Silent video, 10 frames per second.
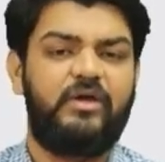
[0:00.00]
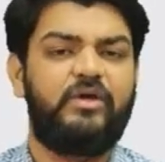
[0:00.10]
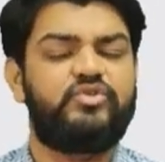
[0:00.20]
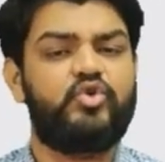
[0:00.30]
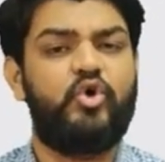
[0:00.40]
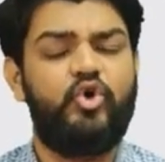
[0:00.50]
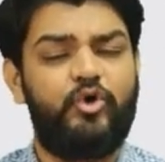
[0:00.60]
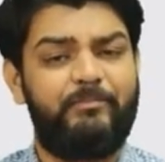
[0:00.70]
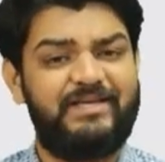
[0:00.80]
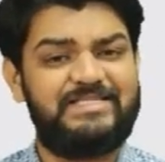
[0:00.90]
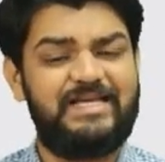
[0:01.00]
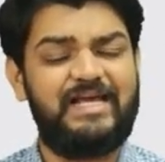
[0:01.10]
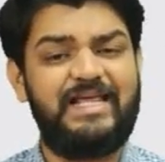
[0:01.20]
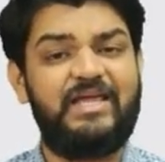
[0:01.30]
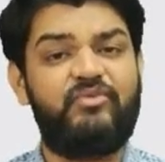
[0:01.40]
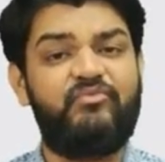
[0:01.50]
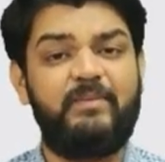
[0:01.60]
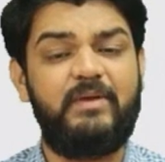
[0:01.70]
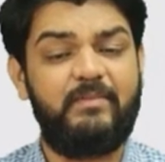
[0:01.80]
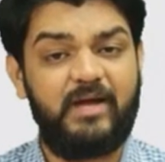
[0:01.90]
So basically
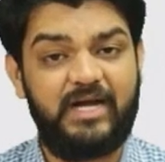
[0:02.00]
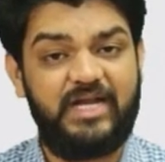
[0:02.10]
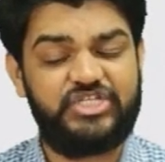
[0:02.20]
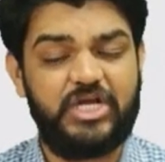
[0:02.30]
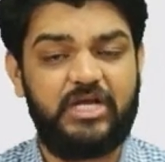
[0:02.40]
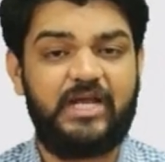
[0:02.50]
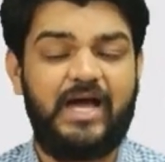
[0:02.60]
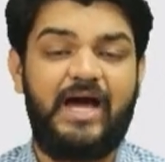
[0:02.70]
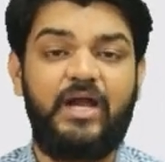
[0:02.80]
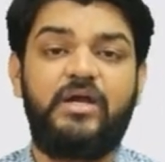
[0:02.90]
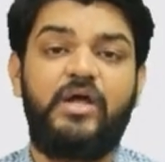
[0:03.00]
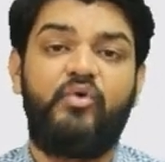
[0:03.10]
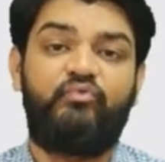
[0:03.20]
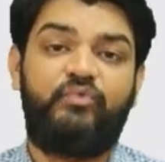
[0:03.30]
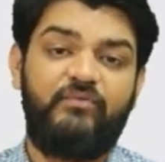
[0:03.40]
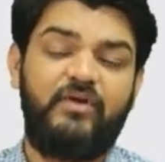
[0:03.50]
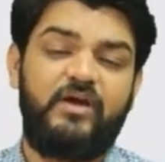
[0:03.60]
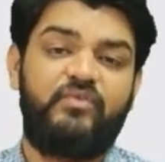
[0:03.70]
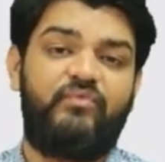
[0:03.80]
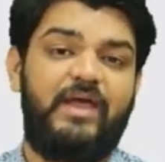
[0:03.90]
equilibrium conditions are
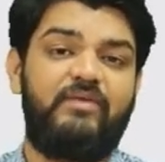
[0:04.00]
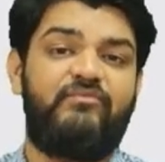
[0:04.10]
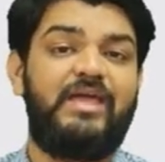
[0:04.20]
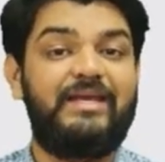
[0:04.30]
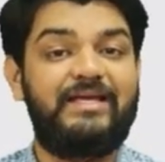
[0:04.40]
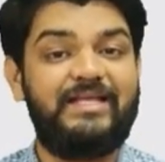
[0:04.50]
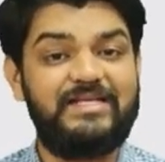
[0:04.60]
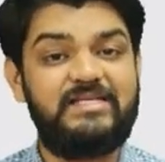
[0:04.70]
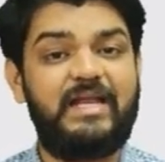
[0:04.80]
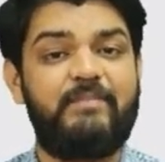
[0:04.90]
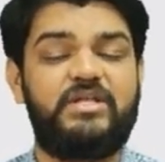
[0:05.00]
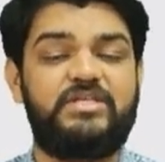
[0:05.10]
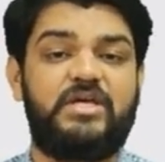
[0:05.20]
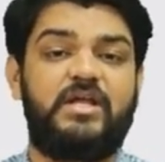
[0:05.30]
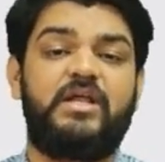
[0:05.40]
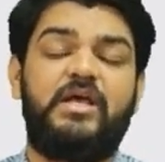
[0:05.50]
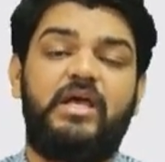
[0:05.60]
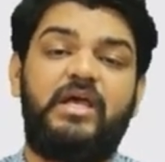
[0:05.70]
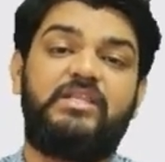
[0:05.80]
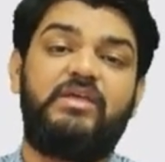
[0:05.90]
favored when we increase the temperature
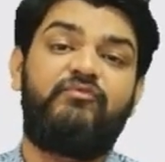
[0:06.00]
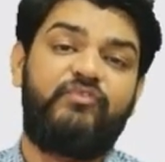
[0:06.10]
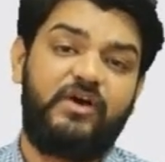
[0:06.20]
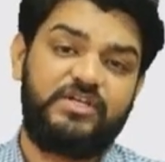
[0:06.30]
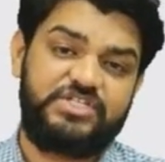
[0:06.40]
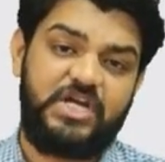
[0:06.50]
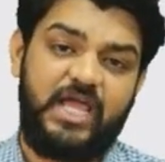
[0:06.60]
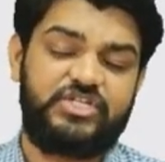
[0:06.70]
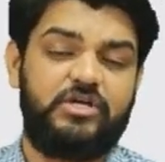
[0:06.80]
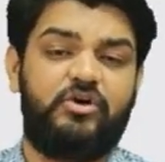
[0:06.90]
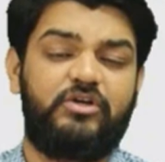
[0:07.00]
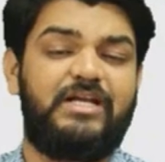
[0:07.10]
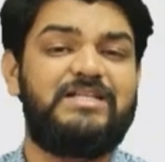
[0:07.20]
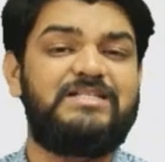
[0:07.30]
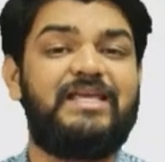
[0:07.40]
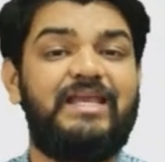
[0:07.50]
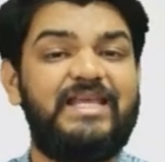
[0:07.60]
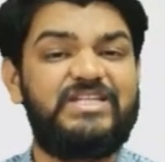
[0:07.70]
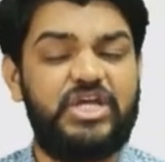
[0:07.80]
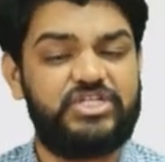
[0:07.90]
in the first reaction, or that is the
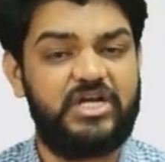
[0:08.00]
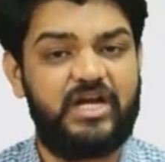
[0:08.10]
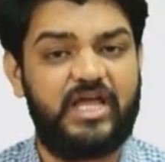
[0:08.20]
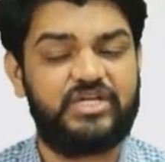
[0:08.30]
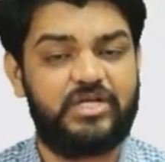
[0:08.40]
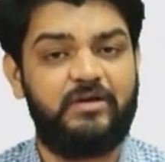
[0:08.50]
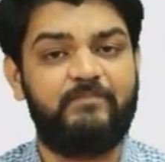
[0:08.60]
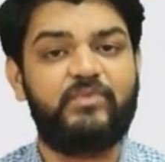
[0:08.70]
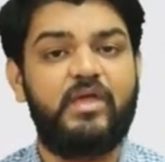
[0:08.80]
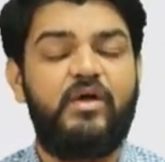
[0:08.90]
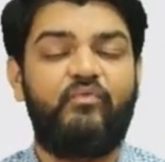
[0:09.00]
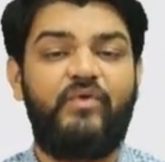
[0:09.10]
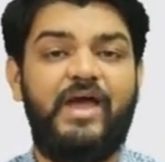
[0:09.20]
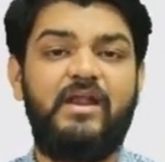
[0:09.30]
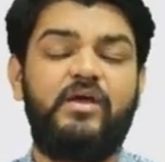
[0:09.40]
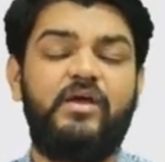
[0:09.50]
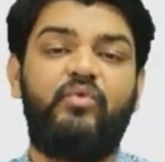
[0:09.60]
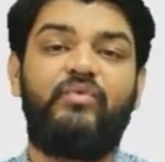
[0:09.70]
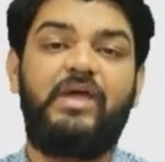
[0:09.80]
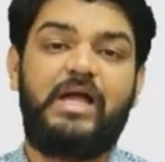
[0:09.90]
initiation reaction, where
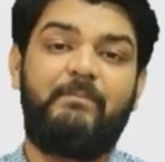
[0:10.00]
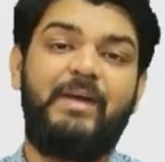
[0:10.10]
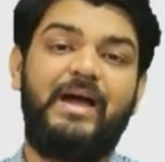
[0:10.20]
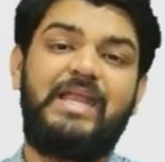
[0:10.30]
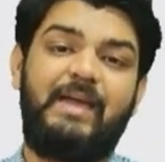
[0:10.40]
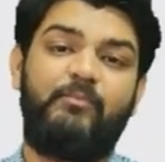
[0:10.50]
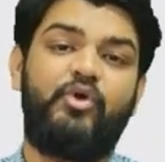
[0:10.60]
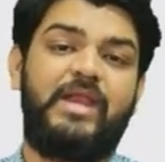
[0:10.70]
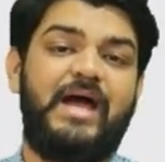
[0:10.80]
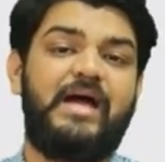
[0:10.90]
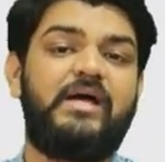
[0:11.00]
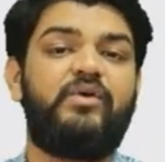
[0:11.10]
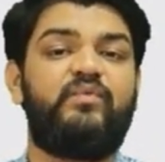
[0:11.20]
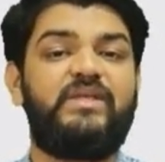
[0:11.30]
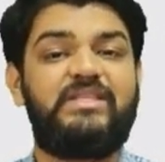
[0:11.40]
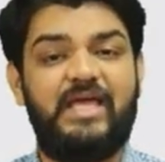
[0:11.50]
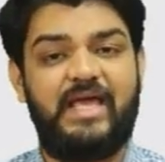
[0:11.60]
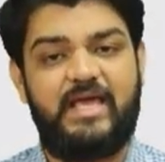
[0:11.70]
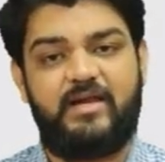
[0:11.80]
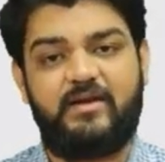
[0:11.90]
we combine ammonia with the air.